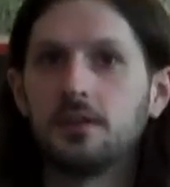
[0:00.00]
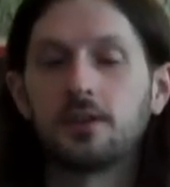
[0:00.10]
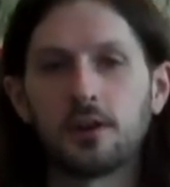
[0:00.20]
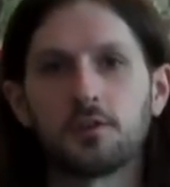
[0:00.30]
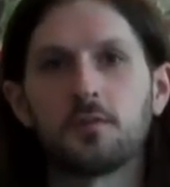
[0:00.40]
You
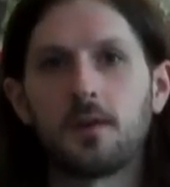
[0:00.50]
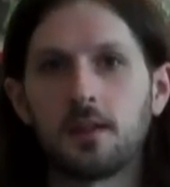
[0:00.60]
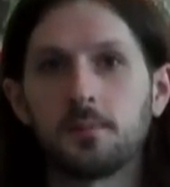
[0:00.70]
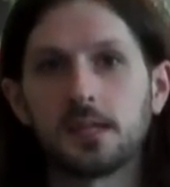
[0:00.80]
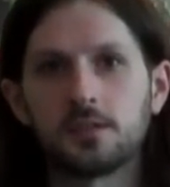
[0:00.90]
can also follow
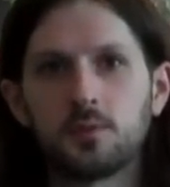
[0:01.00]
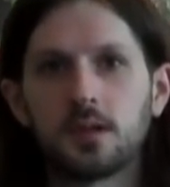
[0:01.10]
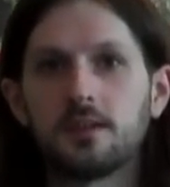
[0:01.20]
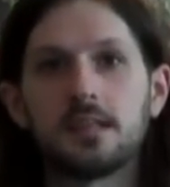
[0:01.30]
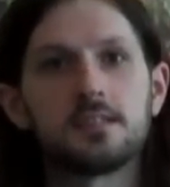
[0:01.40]
me on
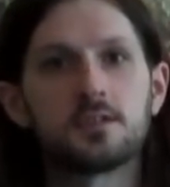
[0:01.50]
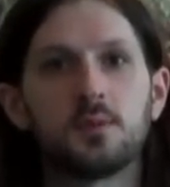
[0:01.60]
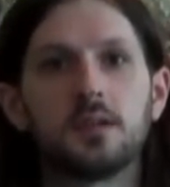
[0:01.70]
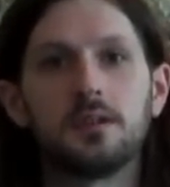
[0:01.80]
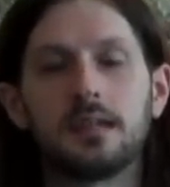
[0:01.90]
Twitter. That's
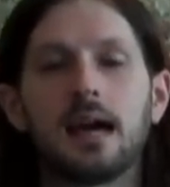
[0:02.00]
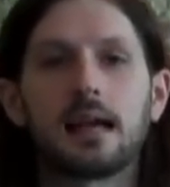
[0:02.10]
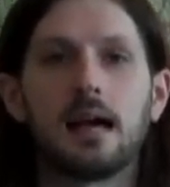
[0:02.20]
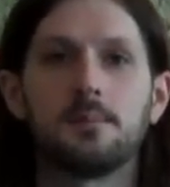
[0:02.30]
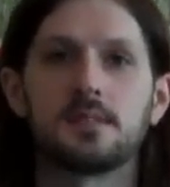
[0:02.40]

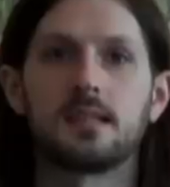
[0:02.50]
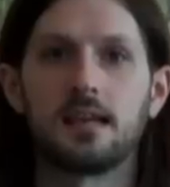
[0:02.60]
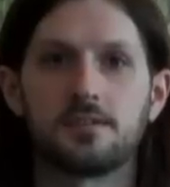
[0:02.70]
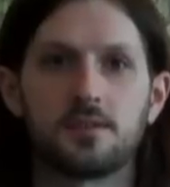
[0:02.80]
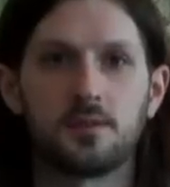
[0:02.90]
twitter.com
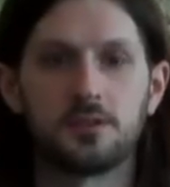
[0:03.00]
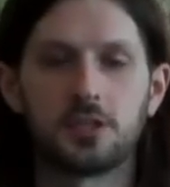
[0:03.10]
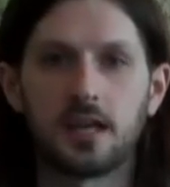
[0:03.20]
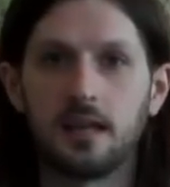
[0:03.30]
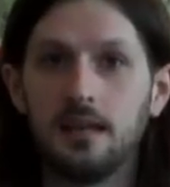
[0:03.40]
slash
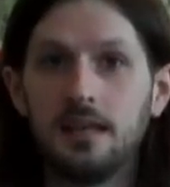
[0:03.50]
sodagiant.